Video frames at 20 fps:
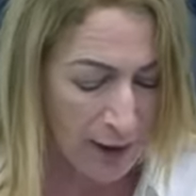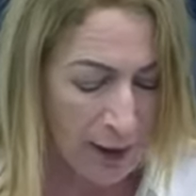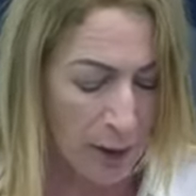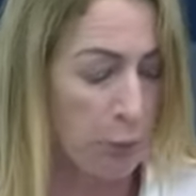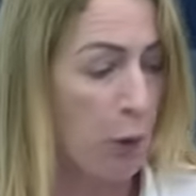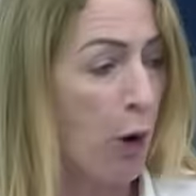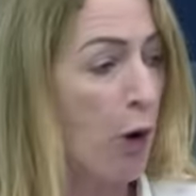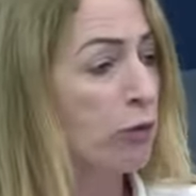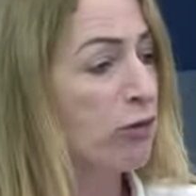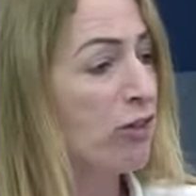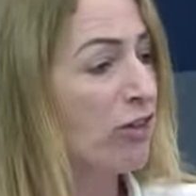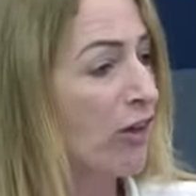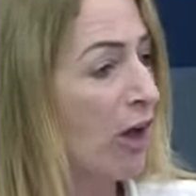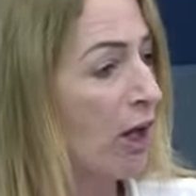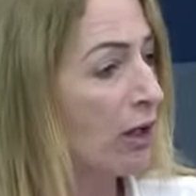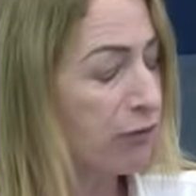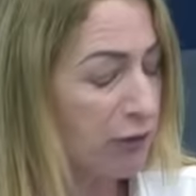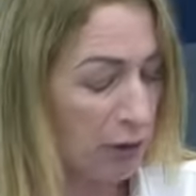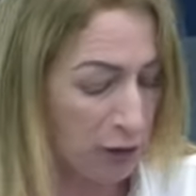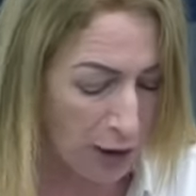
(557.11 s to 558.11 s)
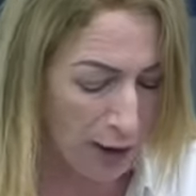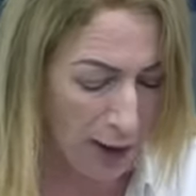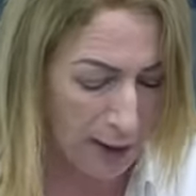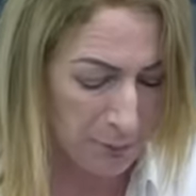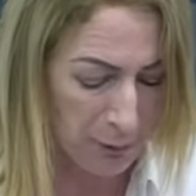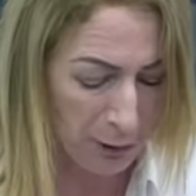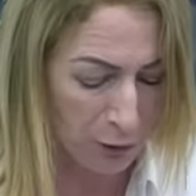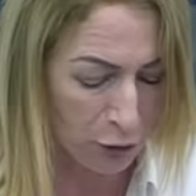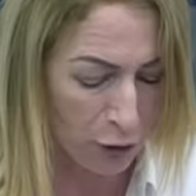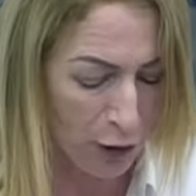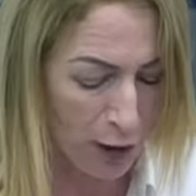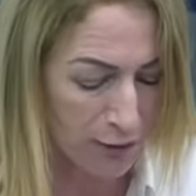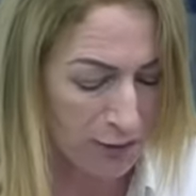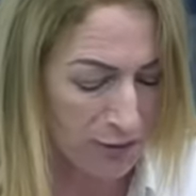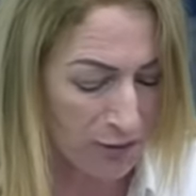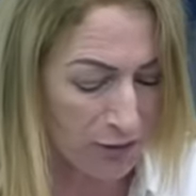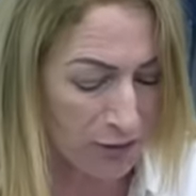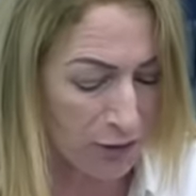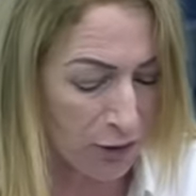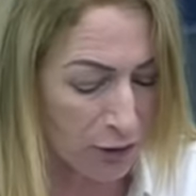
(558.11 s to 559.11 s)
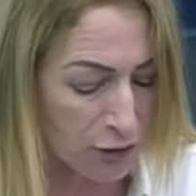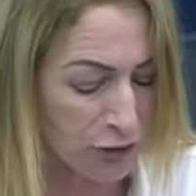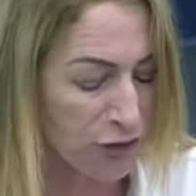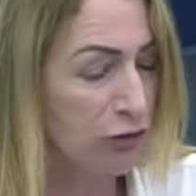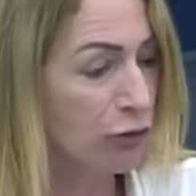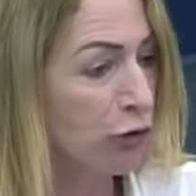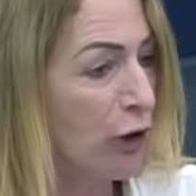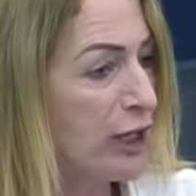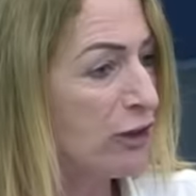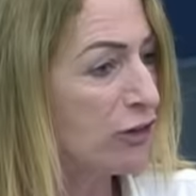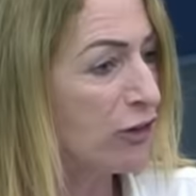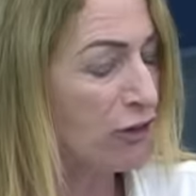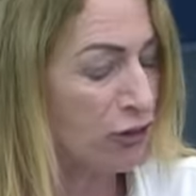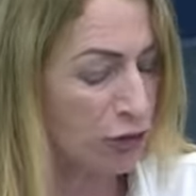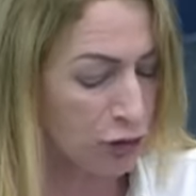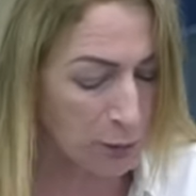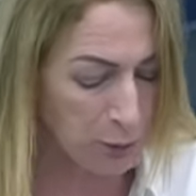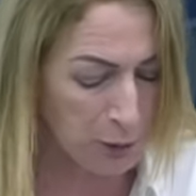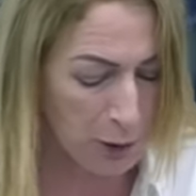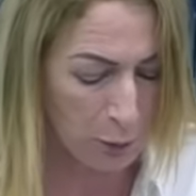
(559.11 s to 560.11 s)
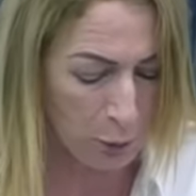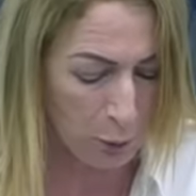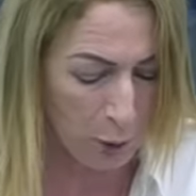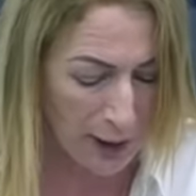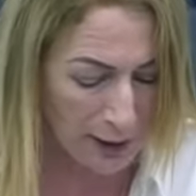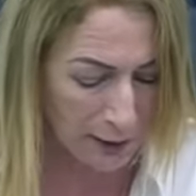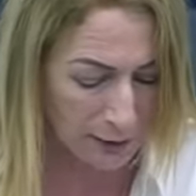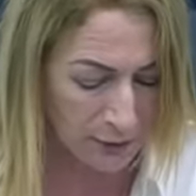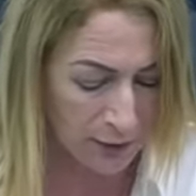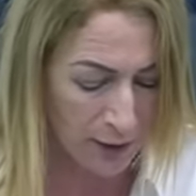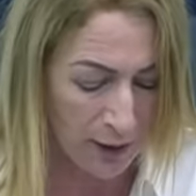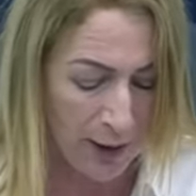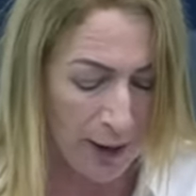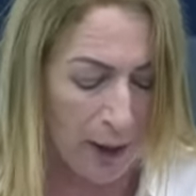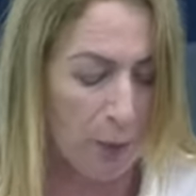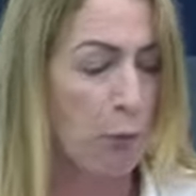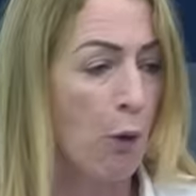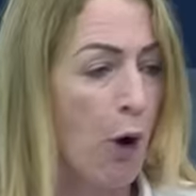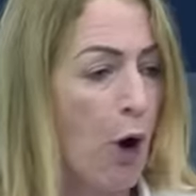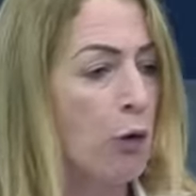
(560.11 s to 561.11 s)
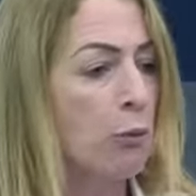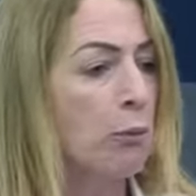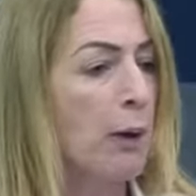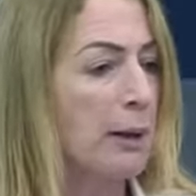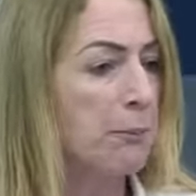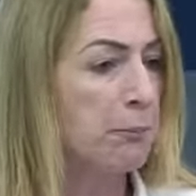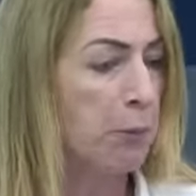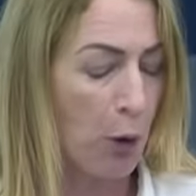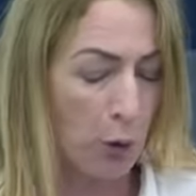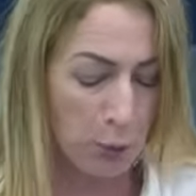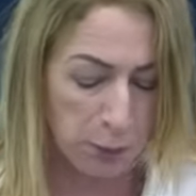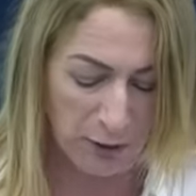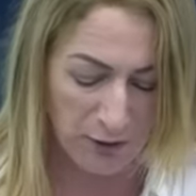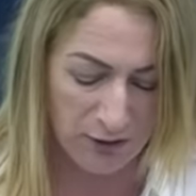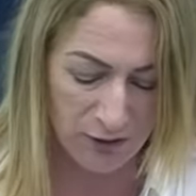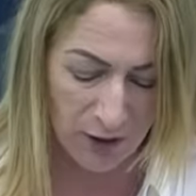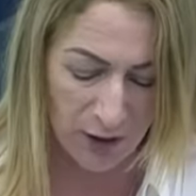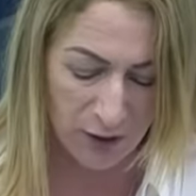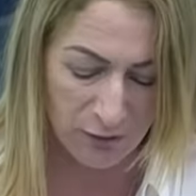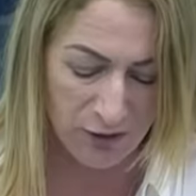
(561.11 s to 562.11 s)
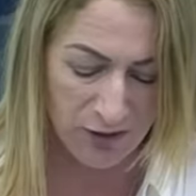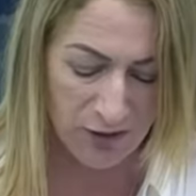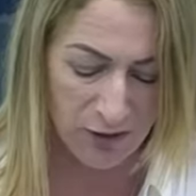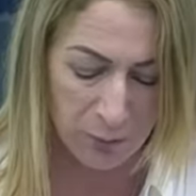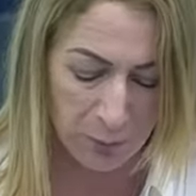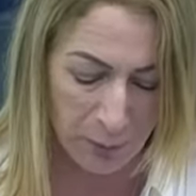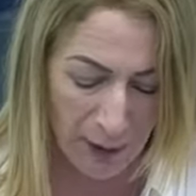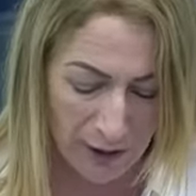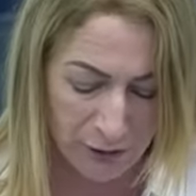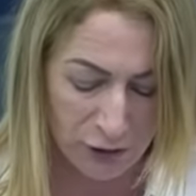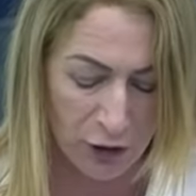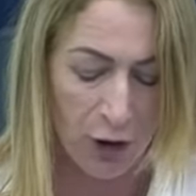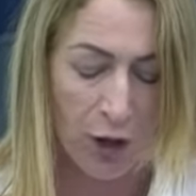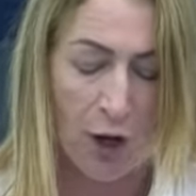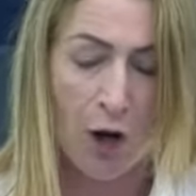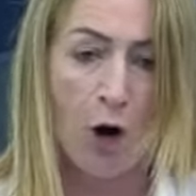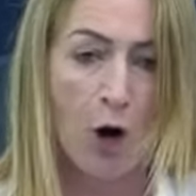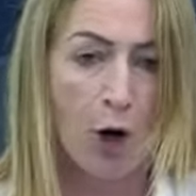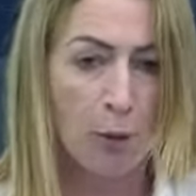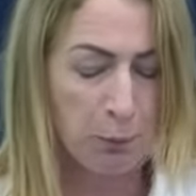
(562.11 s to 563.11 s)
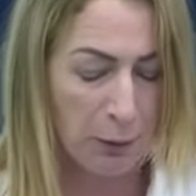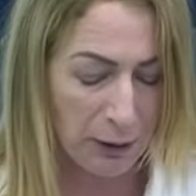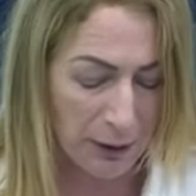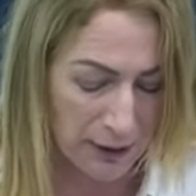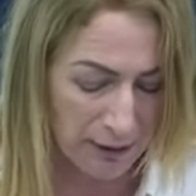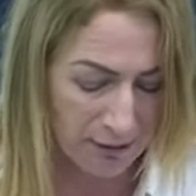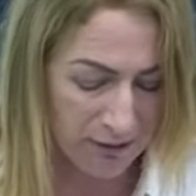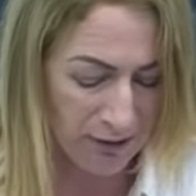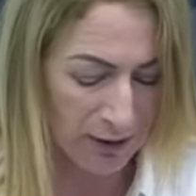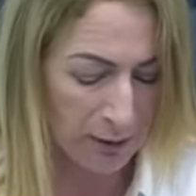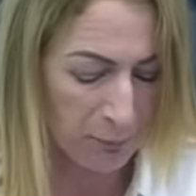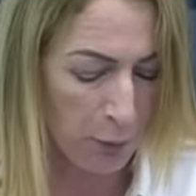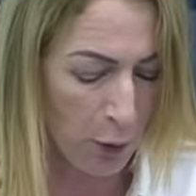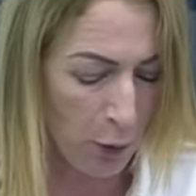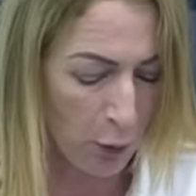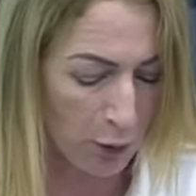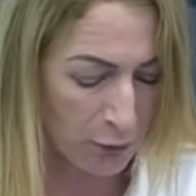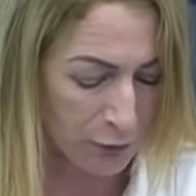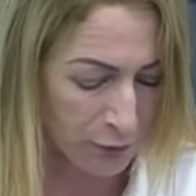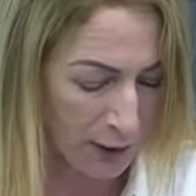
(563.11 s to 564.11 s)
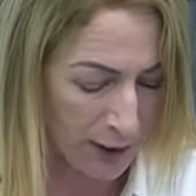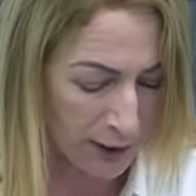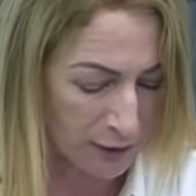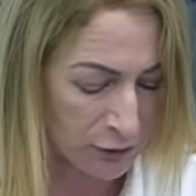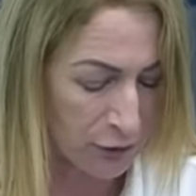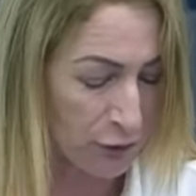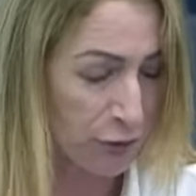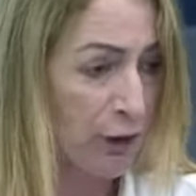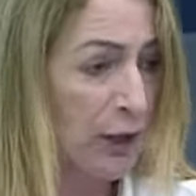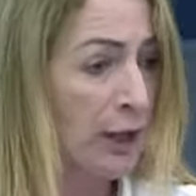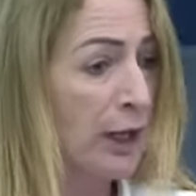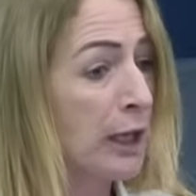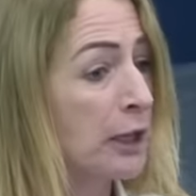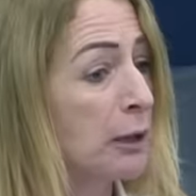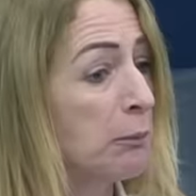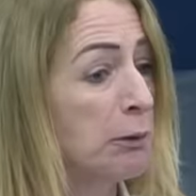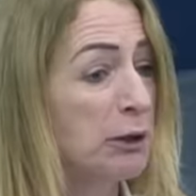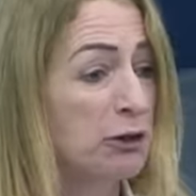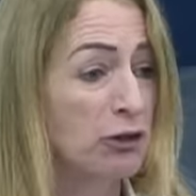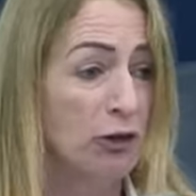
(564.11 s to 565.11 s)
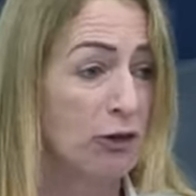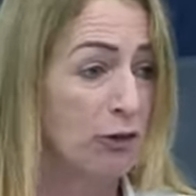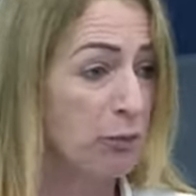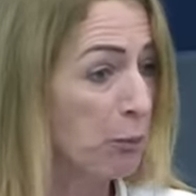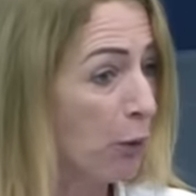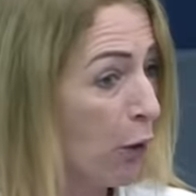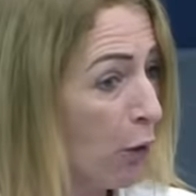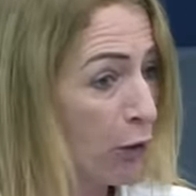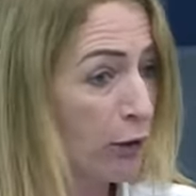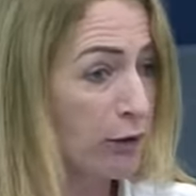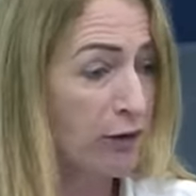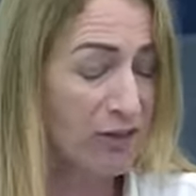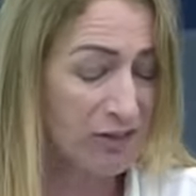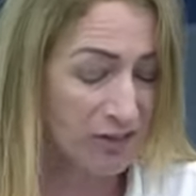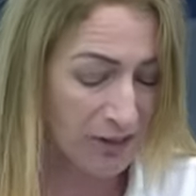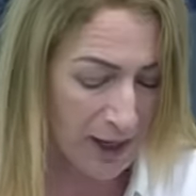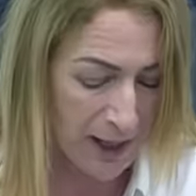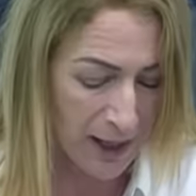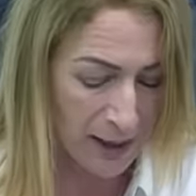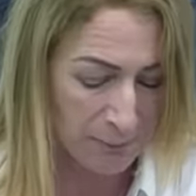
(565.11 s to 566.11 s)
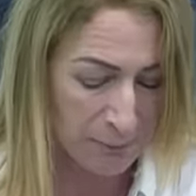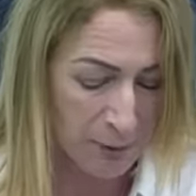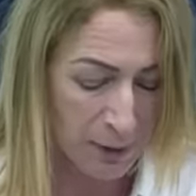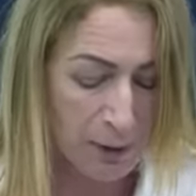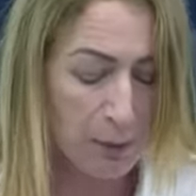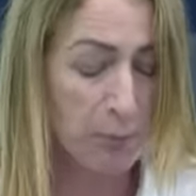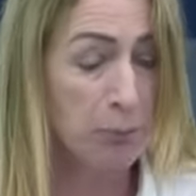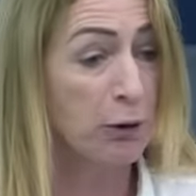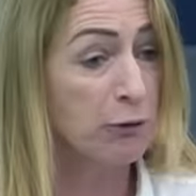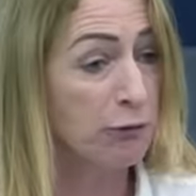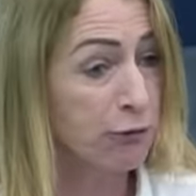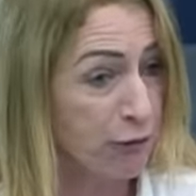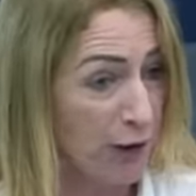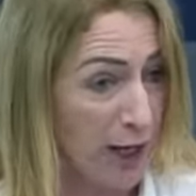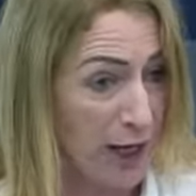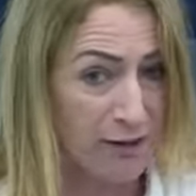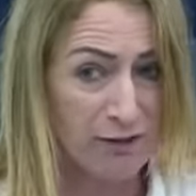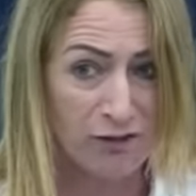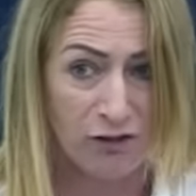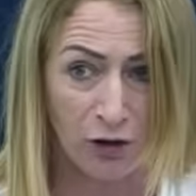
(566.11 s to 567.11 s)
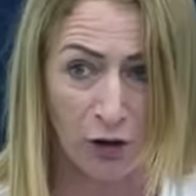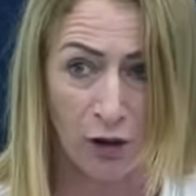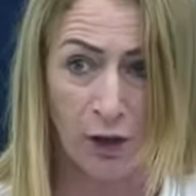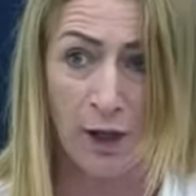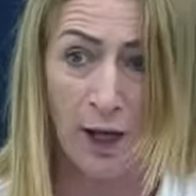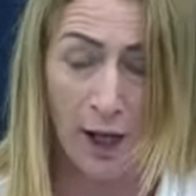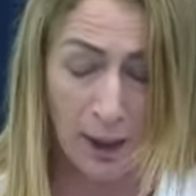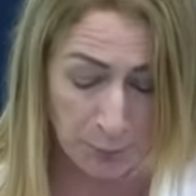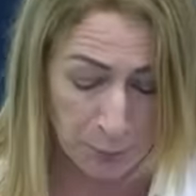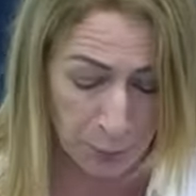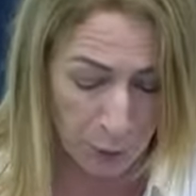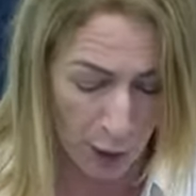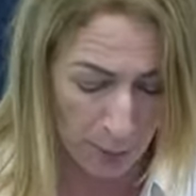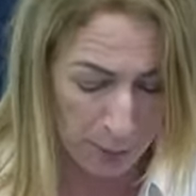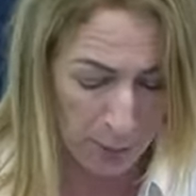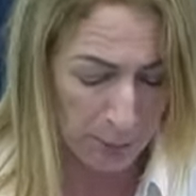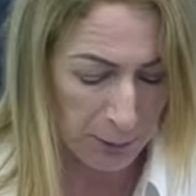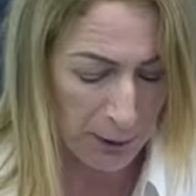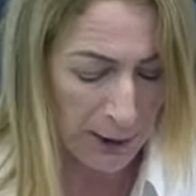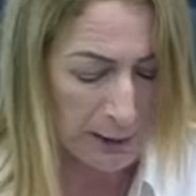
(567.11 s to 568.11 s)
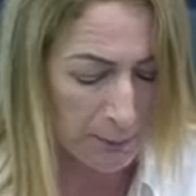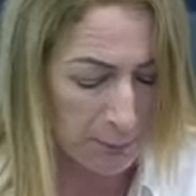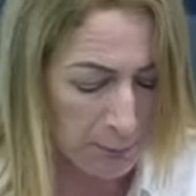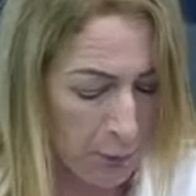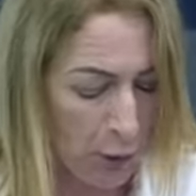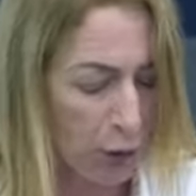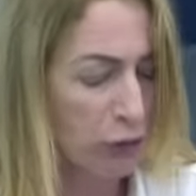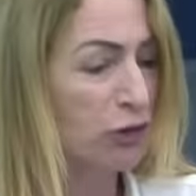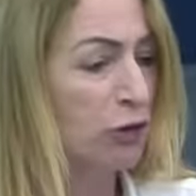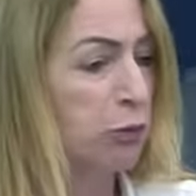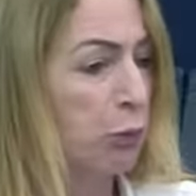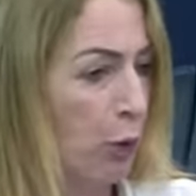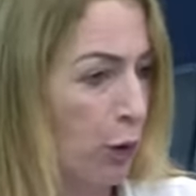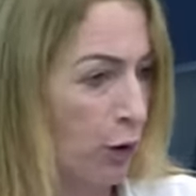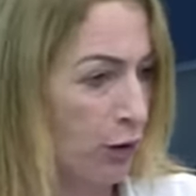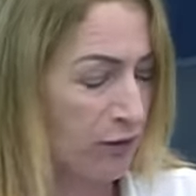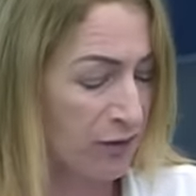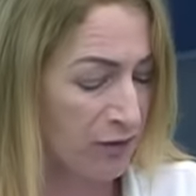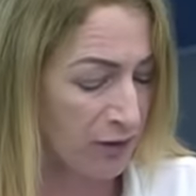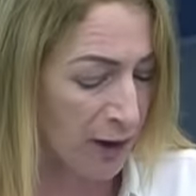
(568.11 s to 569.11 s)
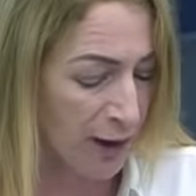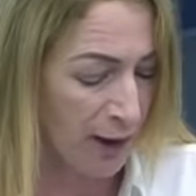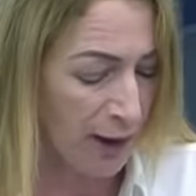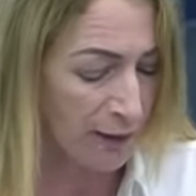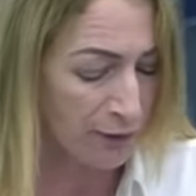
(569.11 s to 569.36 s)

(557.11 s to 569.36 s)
It won't solve the climate crisis or redistribute wealth. It won't make public services better or policing more effective. It'll be just more of the same, but faster, and probably much worse.